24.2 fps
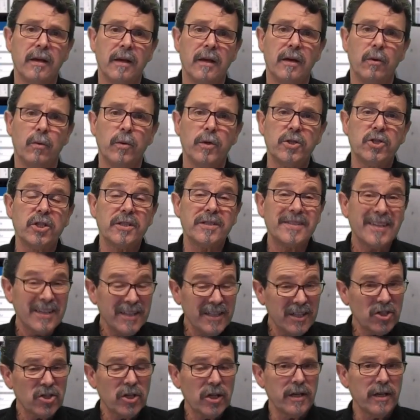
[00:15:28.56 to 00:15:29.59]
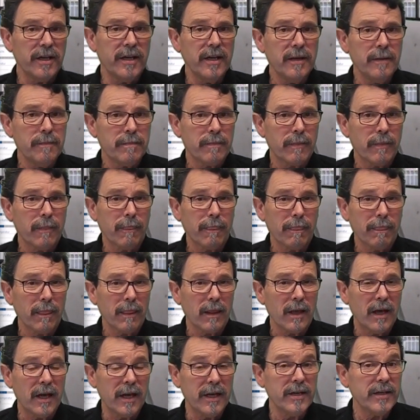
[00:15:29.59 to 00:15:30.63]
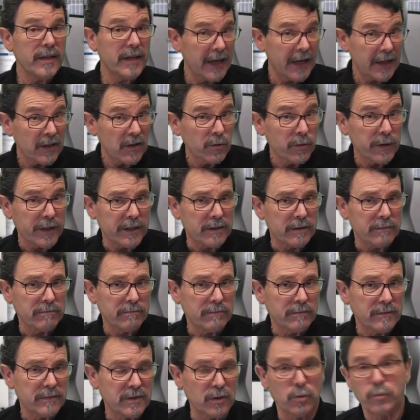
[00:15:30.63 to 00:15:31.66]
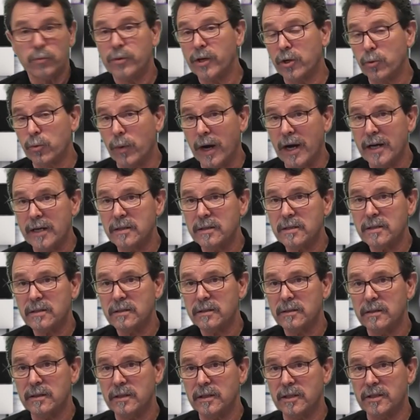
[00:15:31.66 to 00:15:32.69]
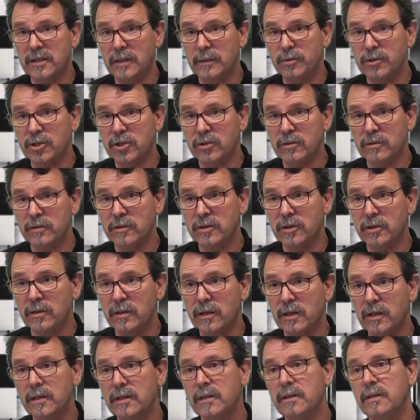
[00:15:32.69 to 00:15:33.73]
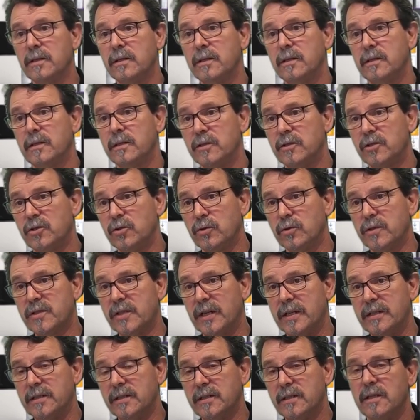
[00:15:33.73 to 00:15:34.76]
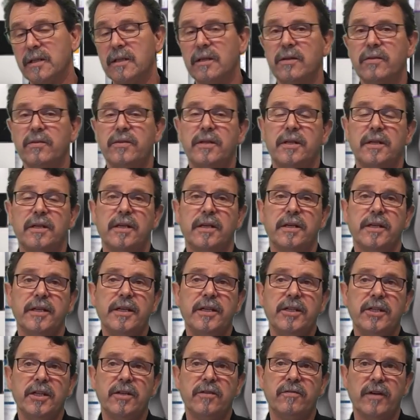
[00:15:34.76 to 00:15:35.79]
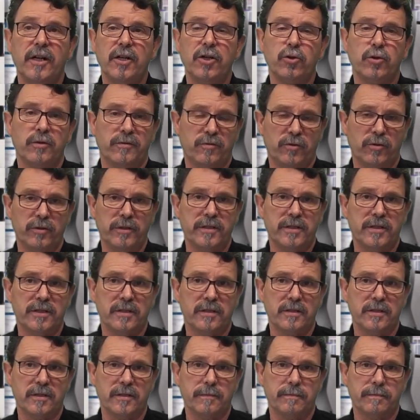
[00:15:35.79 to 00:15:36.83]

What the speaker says: which is initially a heating actuator. So requires a temperature controller to send the heating value, for instance.